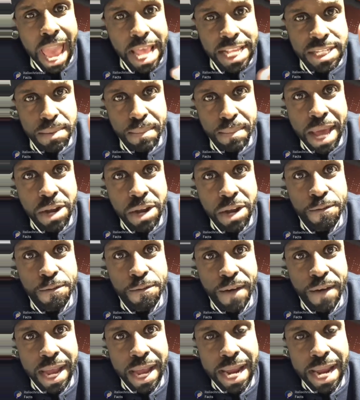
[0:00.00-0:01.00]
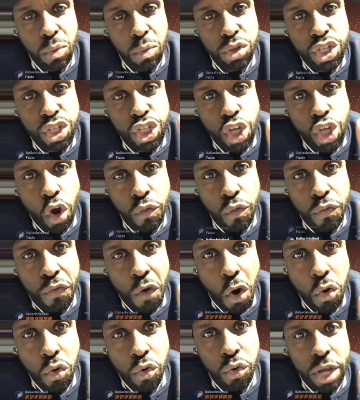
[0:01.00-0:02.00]
As a matter of fact, I was so
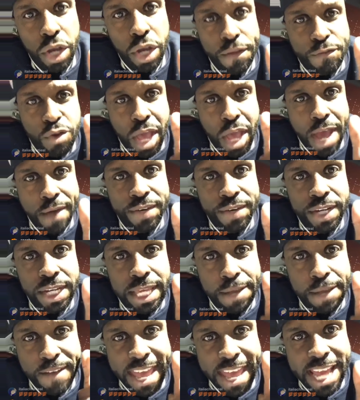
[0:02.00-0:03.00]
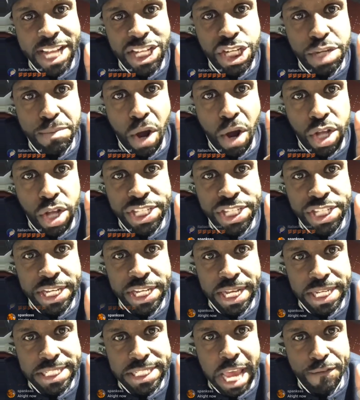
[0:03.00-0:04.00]
vocal, if Angie
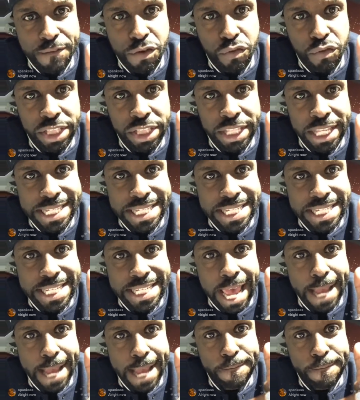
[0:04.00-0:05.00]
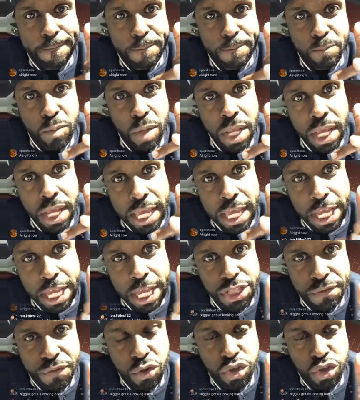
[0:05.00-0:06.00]
Martinez ever releases that
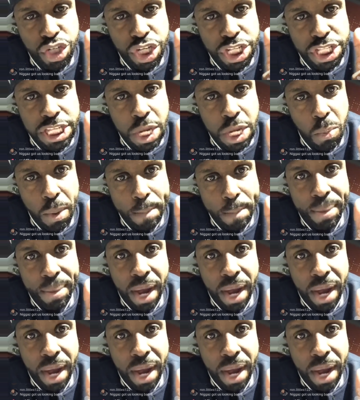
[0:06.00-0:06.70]
interview she did with